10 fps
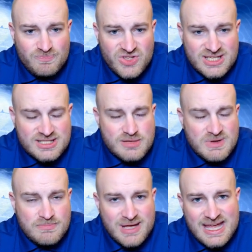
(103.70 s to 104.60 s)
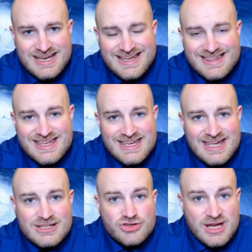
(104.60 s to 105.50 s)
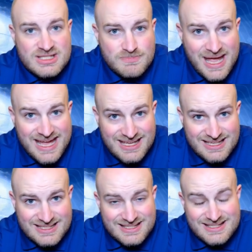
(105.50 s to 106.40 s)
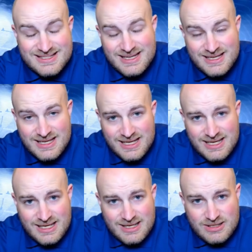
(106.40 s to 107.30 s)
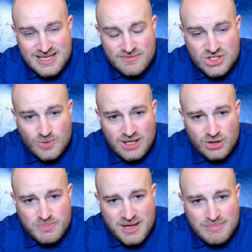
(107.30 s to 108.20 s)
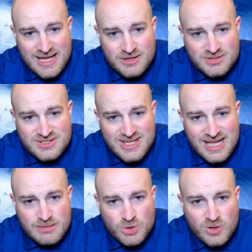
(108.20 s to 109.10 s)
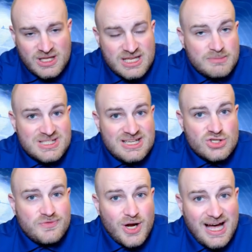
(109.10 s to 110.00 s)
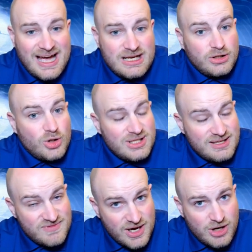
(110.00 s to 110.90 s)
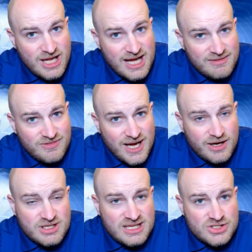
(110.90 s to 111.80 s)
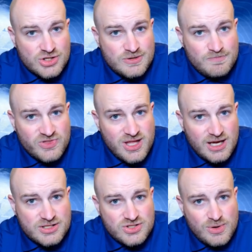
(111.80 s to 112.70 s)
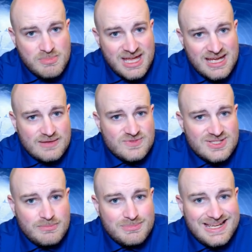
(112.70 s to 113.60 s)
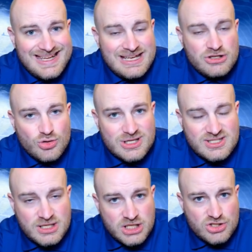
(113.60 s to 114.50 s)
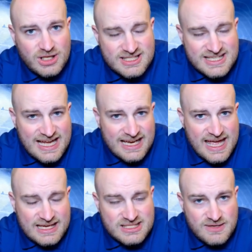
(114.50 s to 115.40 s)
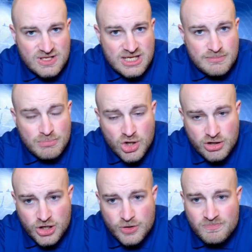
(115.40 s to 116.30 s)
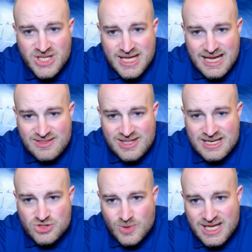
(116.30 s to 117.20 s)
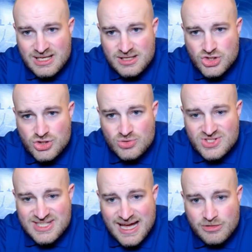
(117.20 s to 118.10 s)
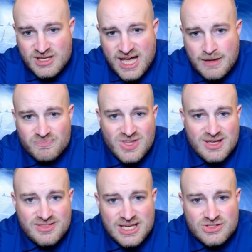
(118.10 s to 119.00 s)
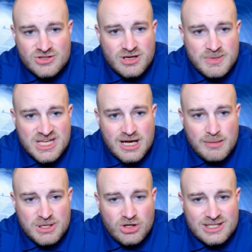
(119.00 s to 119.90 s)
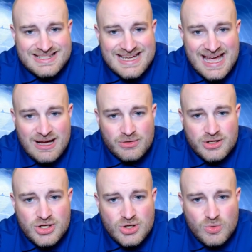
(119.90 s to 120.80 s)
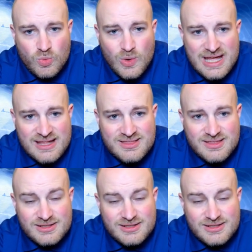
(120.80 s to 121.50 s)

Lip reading: into the Big Bend, the Trans-Pecos, Davis-Guadalupe Mounds, and the Borderland, the potential for high to locally very high fire danger. So we may have some increased initial attack activity tomorrow. And then as we get into Saturday, things are going to be coming on down with